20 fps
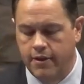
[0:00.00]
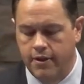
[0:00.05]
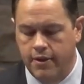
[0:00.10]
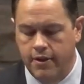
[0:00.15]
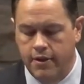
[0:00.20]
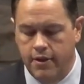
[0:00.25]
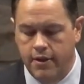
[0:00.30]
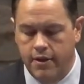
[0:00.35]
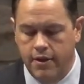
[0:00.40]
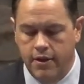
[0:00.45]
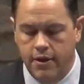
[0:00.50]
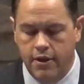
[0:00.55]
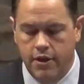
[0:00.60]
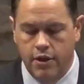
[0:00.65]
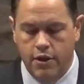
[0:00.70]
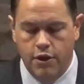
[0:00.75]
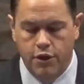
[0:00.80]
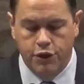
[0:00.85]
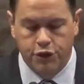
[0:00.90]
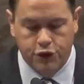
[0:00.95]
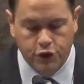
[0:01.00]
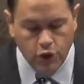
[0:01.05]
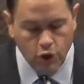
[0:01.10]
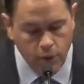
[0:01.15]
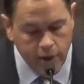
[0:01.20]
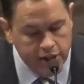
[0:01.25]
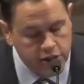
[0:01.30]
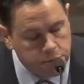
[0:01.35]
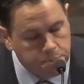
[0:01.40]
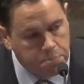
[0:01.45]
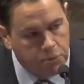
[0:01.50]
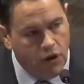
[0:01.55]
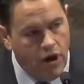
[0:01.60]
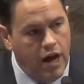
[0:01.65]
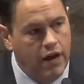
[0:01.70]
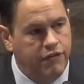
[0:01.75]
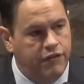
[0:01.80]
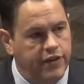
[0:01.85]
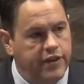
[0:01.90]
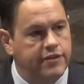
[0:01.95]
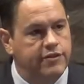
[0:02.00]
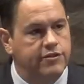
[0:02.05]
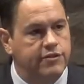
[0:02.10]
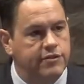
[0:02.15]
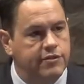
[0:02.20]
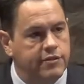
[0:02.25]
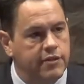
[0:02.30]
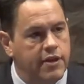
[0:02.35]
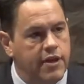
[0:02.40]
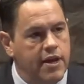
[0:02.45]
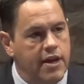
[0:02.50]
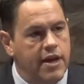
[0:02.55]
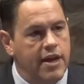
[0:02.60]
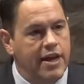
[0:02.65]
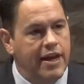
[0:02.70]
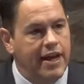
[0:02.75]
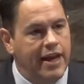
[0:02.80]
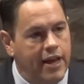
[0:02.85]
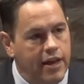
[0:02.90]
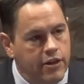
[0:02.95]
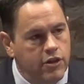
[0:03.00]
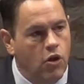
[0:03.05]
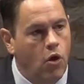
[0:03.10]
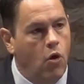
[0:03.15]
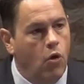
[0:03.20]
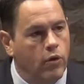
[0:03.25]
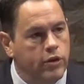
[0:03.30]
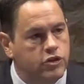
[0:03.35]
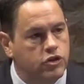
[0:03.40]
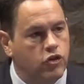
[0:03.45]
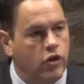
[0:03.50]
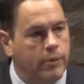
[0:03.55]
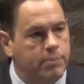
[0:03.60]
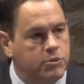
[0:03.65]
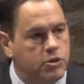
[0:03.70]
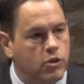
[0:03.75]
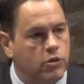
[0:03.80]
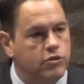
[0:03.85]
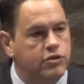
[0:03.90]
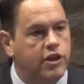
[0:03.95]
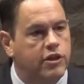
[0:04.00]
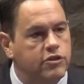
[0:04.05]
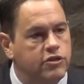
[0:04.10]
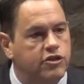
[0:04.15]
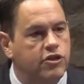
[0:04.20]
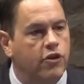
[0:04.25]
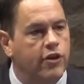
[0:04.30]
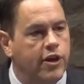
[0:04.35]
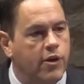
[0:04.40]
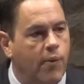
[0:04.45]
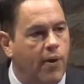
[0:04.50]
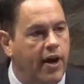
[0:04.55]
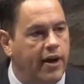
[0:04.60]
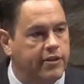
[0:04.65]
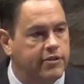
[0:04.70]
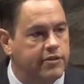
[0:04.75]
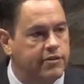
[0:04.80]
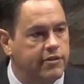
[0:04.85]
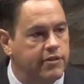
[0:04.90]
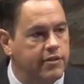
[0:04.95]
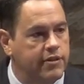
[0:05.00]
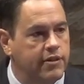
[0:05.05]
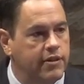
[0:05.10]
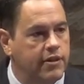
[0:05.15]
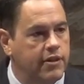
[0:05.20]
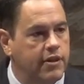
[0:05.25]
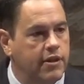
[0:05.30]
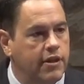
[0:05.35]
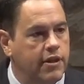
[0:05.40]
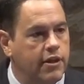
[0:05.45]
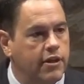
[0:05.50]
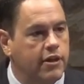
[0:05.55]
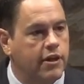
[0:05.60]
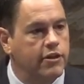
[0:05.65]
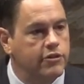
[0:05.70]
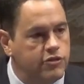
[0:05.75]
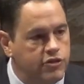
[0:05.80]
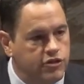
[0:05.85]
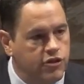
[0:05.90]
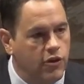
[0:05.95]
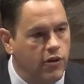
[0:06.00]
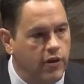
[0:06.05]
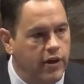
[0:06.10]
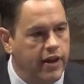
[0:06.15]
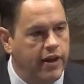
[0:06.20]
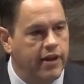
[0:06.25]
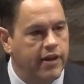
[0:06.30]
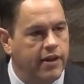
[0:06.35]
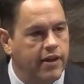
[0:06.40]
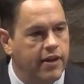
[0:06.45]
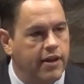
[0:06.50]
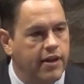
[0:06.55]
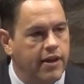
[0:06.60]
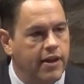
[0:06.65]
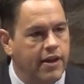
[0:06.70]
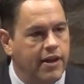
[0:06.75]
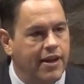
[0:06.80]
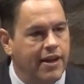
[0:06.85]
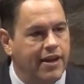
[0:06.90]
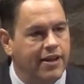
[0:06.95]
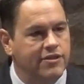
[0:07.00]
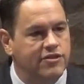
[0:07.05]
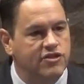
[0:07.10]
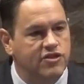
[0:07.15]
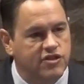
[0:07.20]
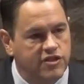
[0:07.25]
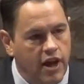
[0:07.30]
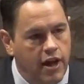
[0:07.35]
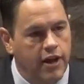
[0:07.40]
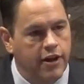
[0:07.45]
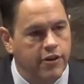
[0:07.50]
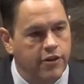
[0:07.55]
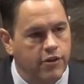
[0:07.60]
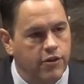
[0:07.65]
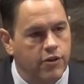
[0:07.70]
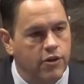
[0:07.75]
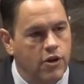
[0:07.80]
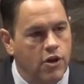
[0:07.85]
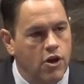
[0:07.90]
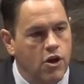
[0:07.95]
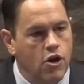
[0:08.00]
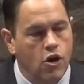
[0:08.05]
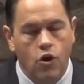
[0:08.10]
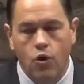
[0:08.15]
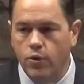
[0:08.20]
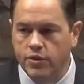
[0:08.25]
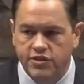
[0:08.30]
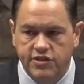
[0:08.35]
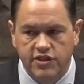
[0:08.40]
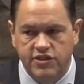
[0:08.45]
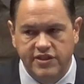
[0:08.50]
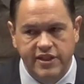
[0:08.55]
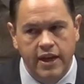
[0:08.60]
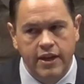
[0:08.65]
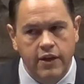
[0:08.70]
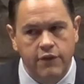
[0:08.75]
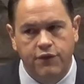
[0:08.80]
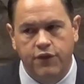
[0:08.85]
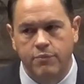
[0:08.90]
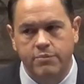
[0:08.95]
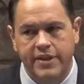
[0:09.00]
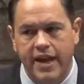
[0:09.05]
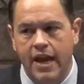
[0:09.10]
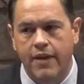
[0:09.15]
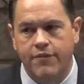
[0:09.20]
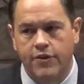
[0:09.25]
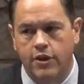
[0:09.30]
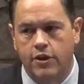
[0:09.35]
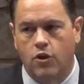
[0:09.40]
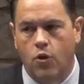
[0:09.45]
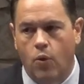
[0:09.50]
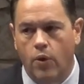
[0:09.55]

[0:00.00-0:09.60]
through his prophets in the Holy Scriptures concerning what? Concerning his son, who was descended from David according to the flesh